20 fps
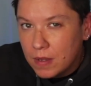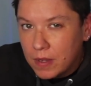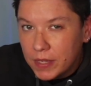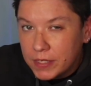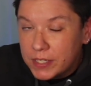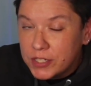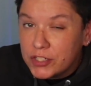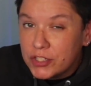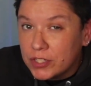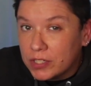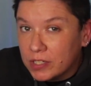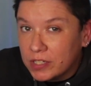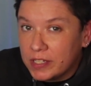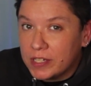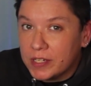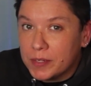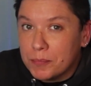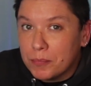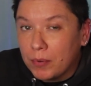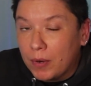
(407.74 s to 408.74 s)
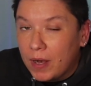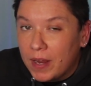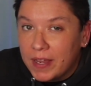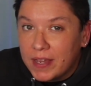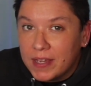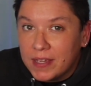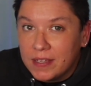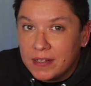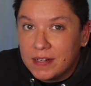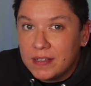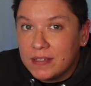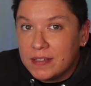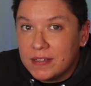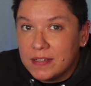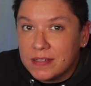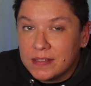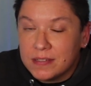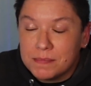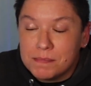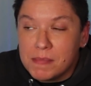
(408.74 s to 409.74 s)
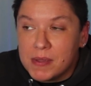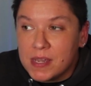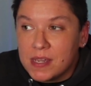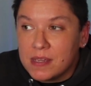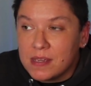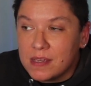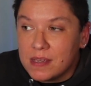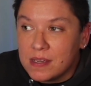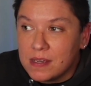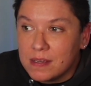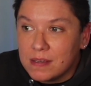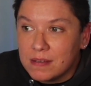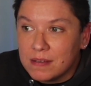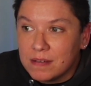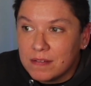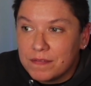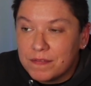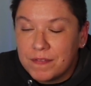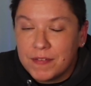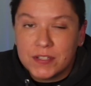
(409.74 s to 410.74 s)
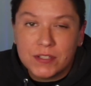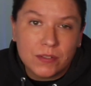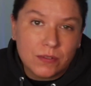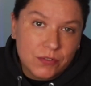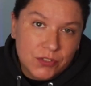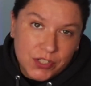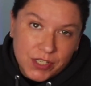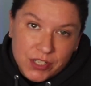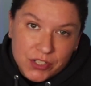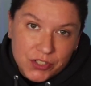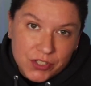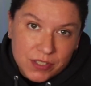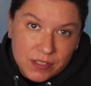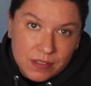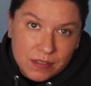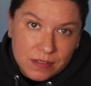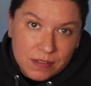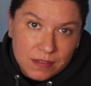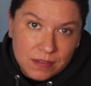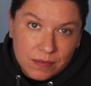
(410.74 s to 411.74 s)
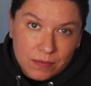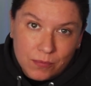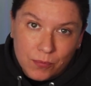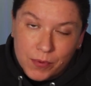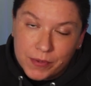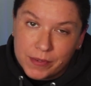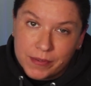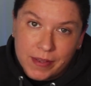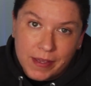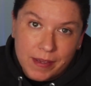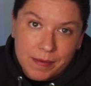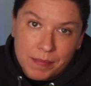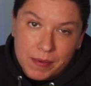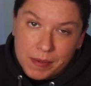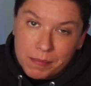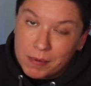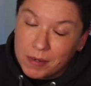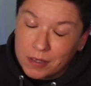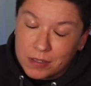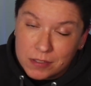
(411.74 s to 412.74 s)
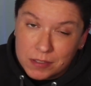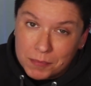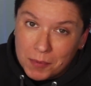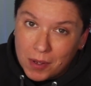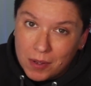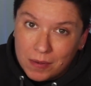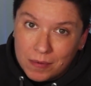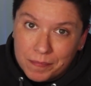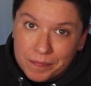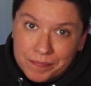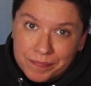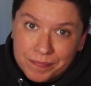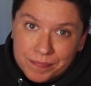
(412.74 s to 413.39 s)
Additionally, Brian is making physical changes, whether they be big or small.